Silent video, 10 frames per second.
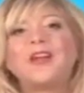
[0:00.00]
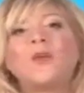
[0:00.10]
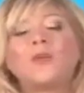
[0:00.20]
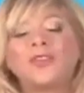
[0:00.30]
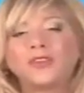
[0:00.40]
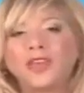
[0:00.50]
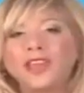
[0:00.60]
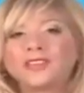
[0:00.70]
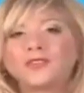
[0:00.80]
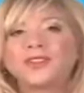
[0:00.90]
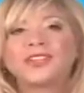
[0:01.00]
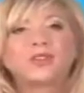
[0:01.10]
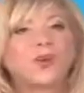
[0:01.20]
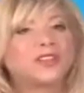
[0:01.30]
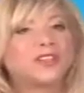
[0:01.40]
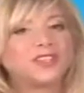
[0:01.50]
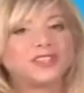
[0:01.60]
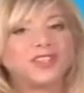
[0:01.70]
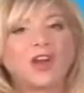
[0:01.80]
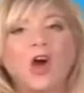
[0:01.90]
When you're answering these
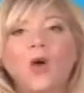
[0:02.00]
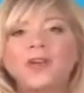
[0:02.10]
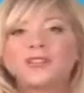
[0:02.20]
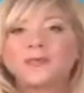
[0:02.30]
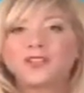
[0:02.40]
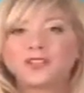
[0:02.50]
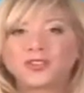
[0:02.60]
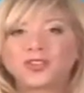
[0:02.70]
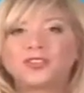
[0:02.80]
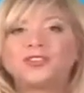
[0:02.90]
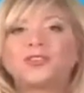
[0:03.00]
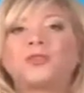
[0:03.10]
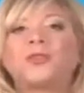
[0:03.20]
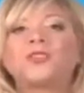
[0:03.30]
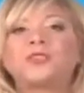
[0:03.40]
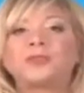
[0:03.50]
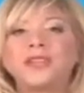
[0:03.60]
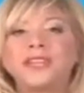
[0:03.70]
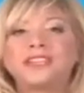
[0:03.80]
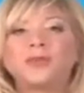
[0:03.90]
questions, always make sure to spin
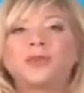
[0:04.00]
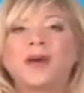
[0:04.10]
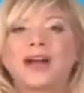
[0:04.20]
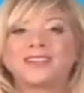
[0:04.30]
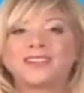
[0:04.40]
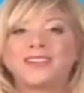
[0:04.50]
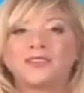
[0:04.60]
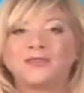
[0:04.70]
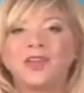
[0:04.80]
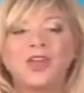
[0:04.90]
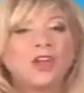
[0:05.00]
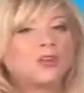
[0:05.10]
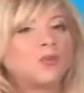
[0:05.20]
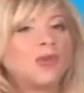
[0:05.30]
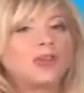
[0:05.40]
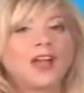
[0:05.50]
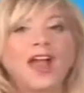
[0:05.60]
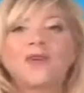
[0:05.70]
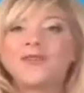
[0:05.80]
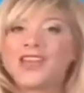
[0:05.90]
it to a positive. No matter
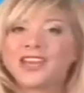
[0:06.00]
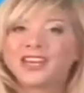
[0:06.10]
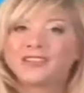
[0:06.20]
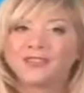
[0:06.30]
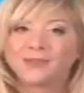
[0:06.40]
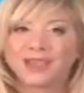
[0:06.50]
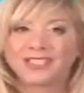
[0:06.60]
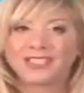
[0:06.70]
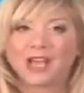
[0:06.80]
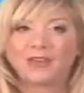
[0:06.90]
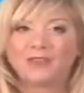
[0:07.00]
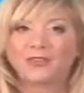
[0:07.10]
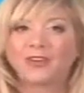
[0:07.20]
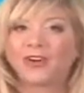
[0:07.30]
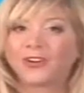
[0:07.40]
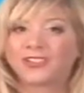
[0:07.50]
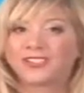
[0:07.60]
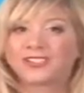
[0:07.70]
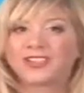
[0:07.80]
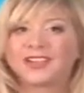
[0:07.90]
how negative it might sound at
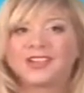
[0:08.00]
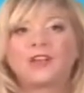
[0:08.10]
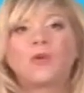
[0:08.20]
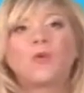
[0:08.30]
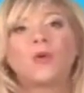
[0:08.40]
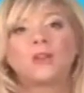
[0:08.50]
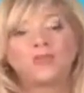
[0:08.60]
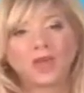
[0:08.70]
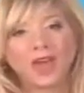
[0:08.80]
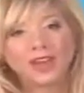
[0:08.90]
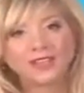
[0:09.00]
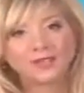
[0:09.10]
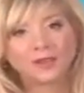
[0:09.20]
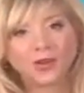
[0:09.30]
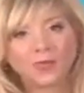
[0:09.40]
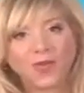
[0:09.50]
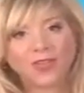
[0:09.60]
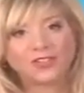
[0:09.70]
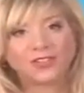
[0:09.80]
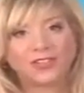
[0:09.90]
first. What if you had a difficult
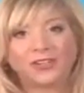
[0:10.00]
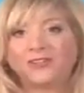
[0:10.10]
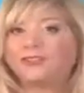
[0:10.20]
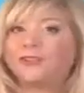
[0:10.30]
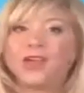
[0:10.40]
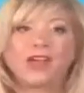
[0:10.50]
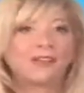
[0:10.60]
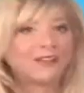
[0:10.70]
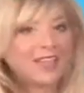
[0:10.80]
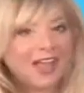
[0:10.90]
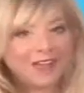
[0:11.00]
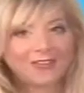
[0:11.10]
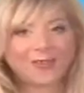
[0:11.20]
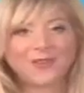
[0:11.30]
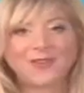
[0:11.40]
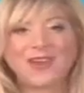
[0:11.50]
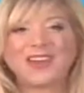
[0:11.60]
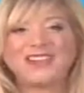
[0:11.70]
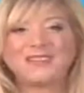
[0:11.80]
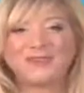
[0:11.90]
manager? Don't ever tell them that you had
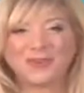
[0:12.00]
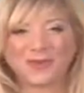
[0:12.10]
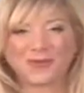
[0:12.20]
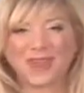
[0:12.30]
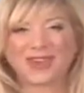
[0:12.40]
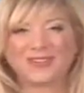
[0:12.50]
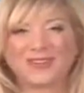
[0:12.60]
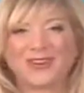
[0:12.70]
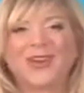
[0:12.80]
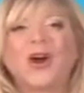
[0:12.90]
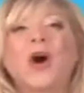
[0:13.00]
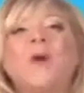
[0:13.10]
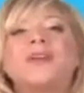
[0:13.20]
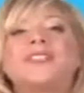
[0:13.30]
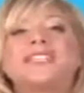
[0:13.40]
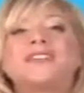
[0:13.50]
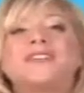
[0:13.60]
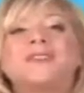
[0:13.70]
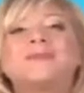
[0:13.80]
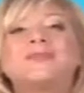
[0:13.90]
a difficult manager. Always give
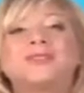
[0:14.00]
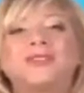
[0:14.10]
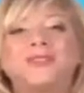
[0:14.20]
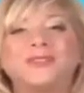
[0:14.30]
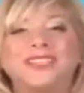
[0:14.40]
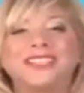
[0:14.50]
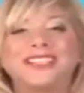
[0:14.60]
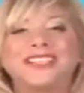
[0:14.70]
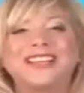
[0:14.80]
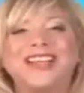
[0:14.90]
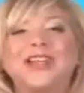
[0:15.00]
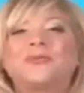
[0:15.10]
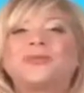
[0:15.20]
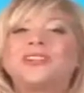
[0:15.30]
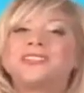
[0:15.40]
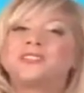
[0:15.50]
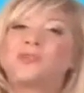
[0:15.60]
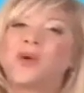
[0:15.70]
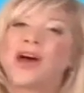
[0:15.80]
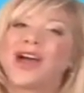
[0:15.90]
them solutions and reasons
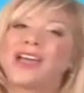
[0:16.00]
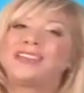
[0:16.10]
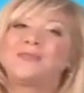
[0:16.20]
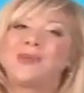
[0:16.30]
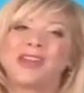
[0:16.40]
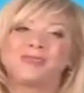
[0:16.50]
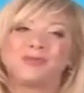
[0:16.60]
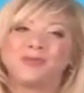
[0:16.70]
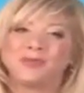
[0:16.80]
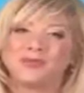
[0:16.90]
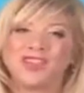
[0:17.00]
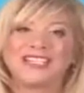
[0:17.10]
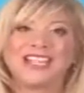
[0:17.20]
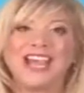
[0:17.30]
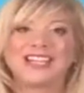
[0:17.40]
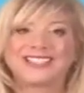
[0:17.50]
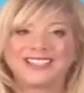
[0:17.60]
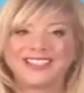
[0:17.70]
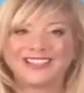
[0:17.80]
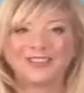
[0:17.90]
why the management was
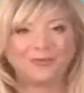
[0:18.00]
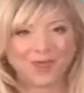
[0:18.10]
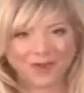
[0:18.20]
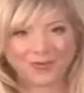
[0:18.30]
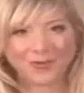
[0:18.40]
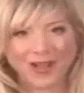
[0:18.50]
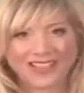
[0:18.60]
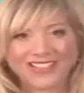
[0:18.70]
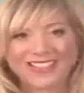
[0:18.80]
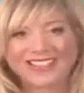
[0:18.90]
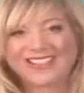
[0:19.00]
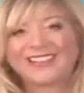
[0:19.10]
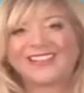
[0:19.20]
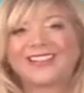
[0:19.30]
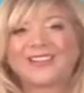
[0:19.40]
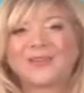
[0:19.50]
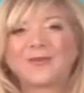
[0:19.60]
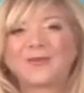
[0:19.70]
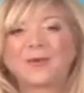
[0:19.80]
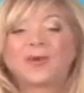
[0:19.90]
fantastic, no matter what.
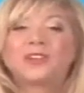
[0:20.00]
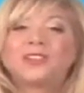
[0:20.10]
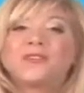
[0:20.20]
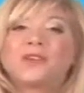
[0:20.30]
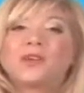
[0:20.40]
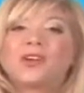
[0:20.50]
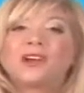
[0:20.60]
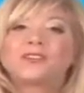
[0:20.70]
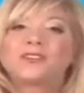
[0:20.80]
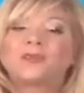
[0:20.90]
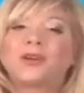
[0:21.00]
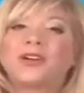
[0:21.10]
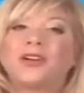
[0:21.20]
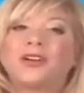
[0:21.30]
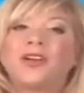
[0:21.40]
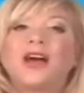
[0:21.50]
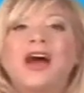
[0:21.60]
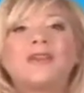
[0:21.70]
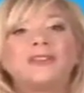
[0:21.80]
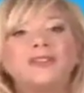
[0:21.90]
Or a difficult customer.
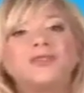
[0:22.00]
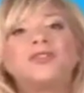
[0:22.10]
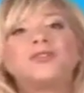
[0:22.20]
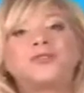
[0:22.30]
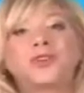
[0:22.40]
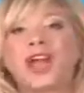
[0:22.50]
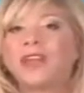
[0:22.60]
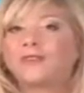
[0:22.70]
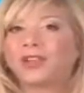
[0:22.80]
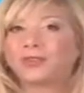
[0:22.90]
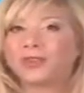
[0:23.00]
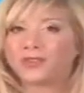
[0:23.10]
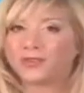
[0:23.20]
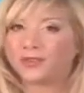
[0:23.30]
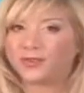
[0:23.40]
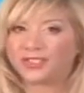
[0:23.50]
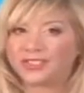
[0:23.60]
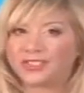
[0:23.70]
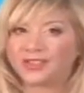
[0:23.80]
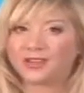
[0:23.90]
How did you use your conflict resolution
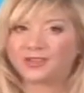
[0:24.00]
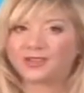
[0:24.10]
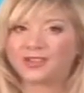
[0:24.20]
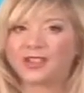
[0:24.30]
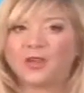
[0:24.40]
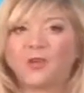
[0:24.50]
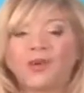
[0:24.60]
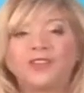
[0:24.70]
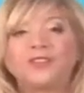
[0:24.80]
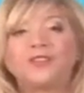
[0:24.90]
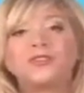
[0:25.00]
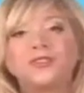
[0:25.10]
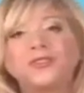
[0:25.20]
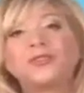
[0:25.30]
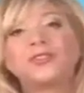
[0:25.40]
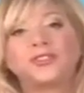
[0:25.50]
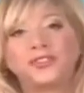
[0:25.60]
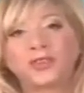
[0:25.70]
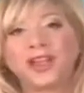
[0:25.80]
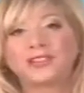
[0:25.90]
skills? What did you do to
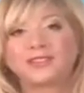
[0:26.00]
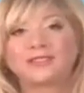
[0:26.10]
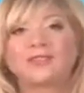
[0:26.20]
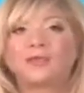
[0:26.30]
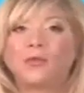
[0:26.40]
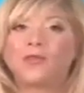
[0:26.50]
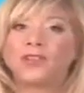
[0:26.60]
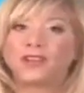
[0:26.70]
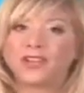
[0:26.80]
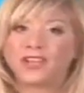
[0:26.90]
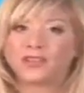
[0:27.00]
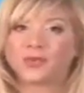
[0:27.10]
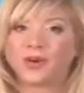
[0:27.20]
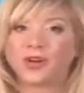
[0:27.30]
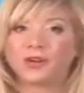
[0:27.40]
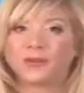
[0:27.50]
address what their needs were?